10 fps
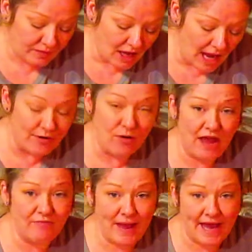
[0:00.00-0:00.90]
I don't
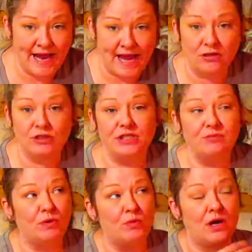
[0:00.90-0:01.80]
have bad allergies,
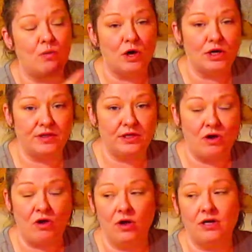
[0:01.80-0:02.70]
but when I work in the
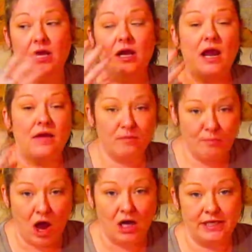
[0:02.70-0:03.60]
yard and the
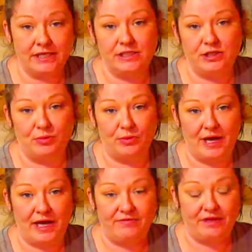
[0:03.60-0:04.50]
pollen is super
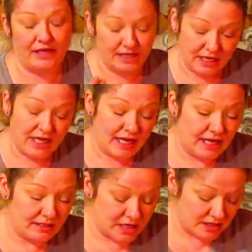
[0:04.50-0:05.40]
heavy,
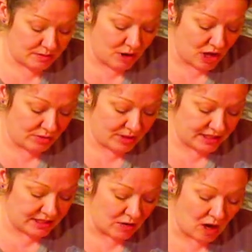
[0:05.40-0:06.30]
it does bother me.
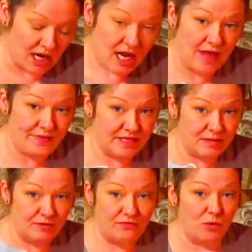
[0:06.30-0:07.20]
So I got these
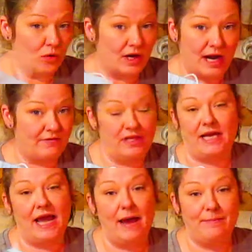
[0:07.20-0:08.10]
before
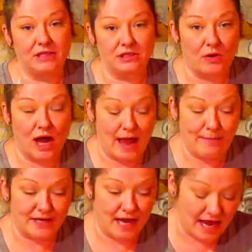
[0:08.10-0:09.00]
everything happened, so I
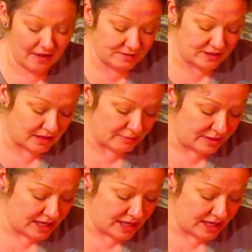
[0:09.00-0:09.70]
happen to have some,